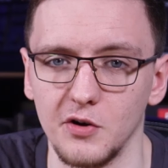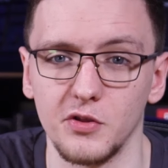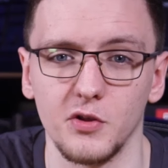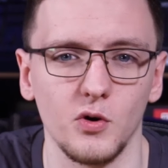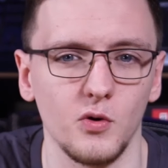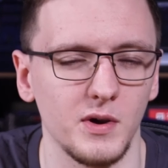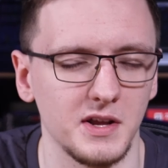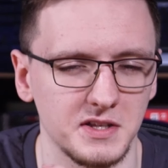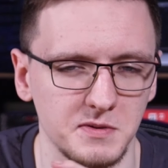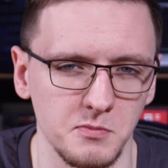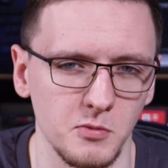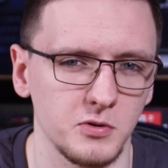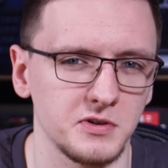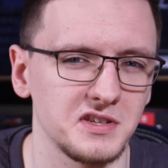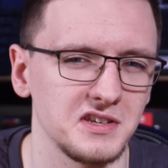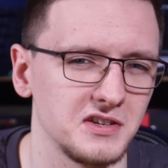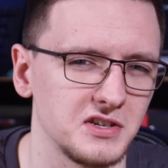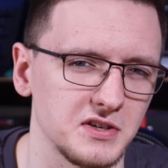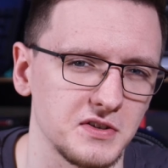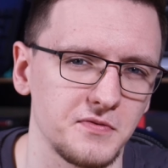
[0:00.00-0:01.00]
although it's
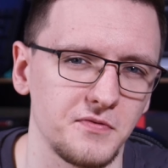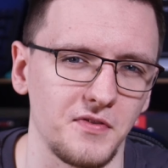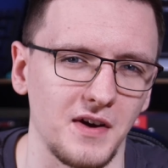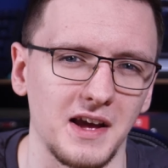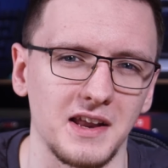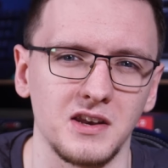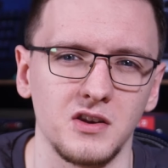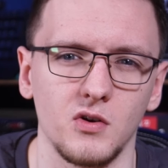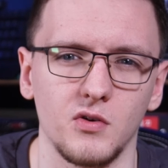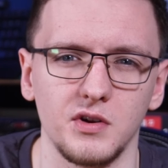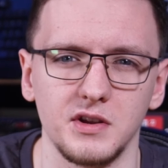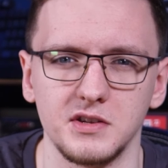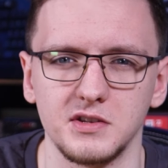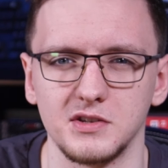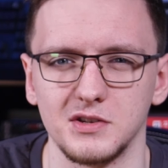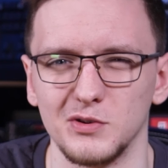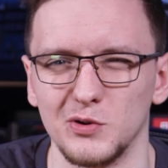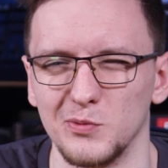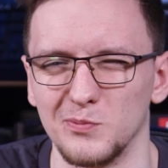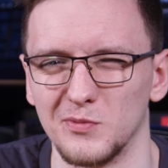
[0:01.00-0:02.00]
mostly just fan noise,
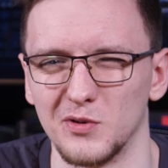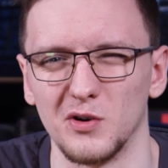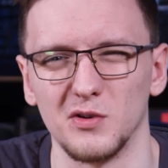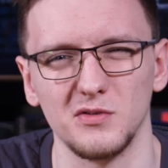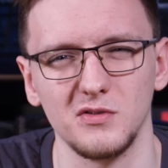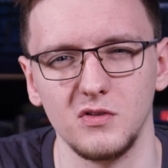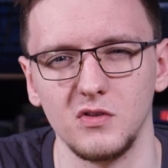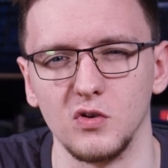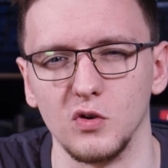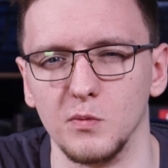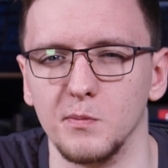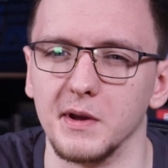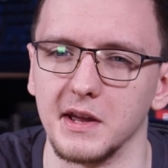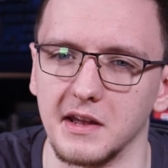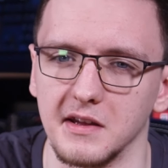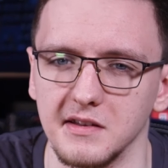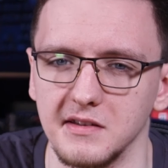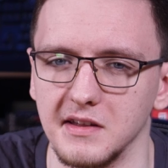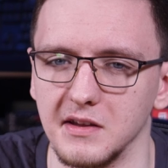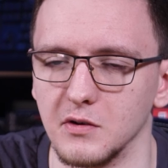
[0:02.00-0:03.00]
so not too
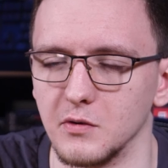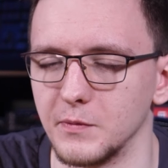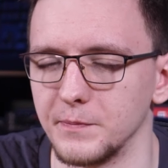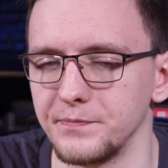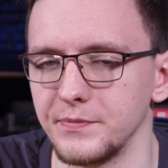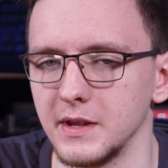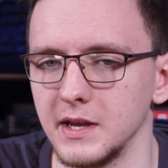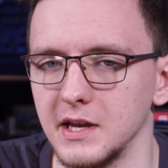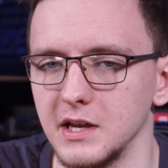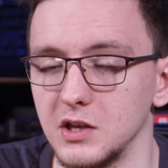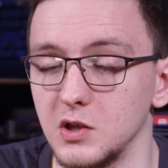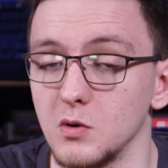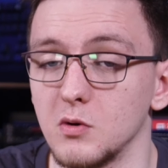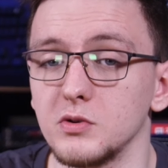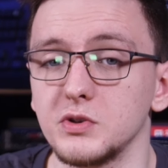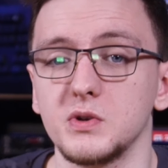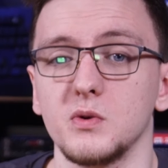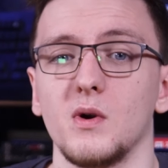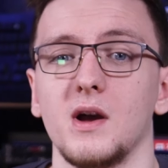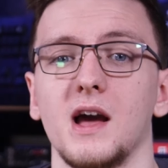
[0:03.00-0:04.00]
big a deal. You
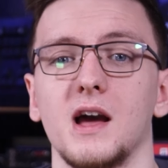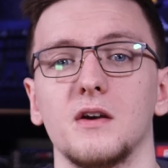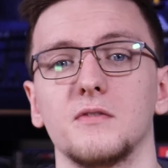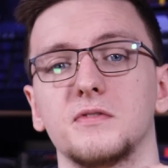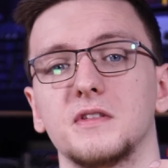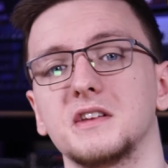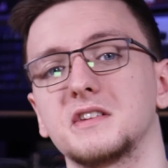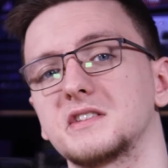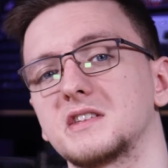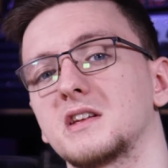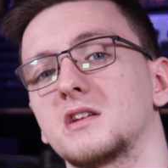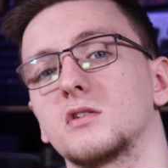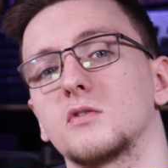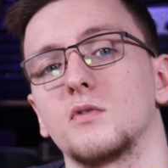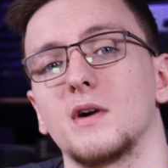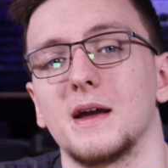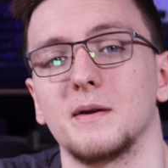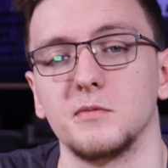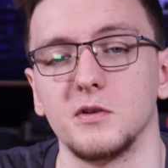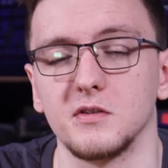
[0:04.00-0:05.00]
also have the
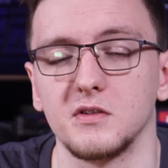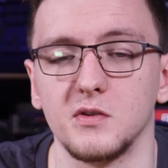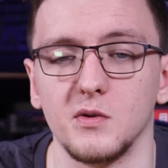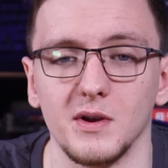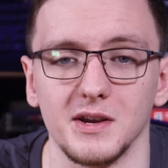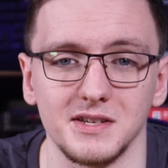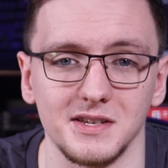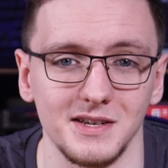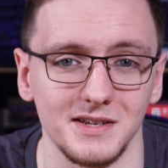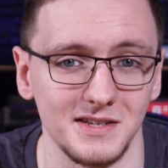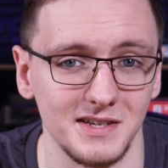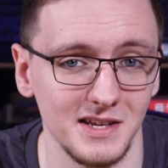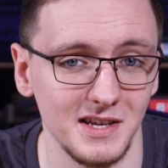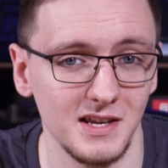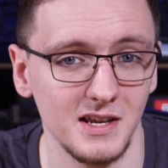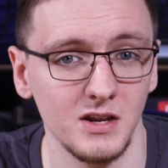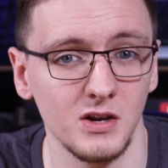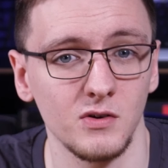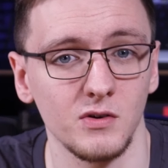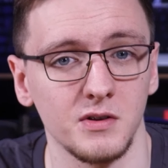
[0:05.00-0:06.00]
single M.2
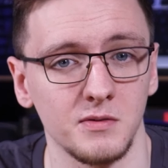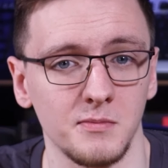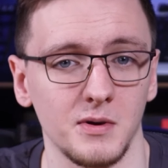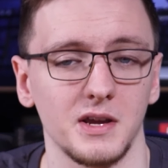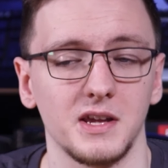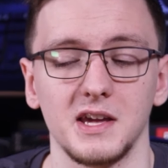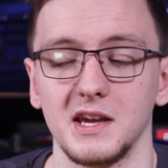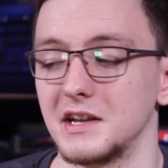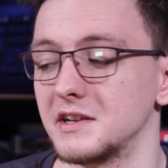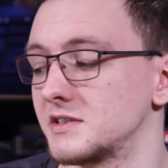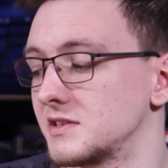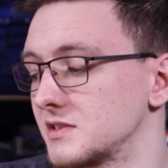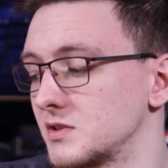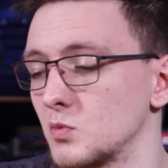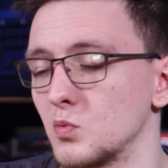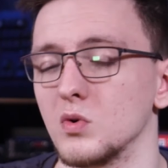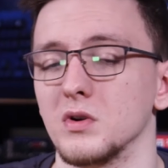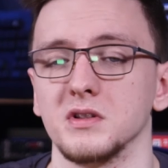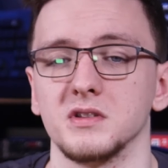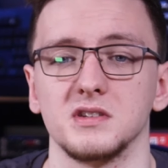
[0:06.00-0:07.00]
SSD here, in my case it's
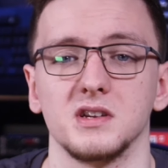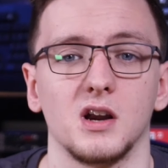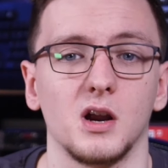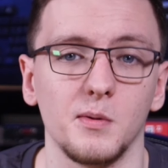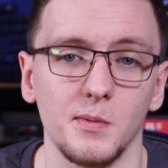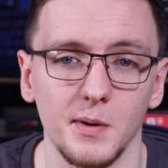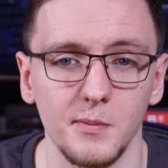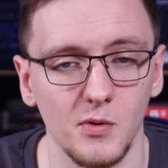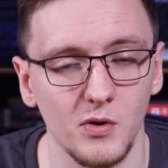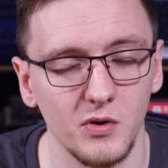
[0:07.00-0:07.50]
a 1TB